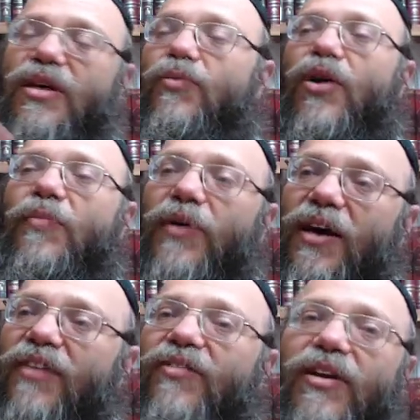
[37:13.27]
bore per
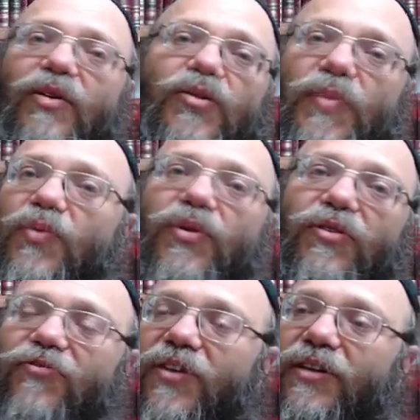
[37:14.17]
gefen and you speak with your
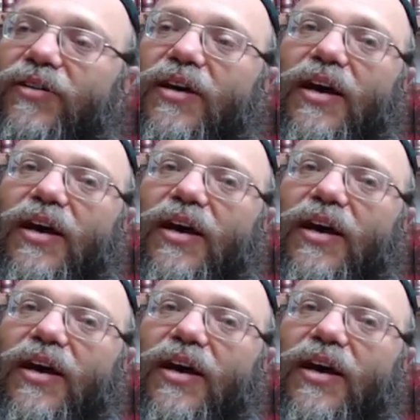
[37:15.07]
friend,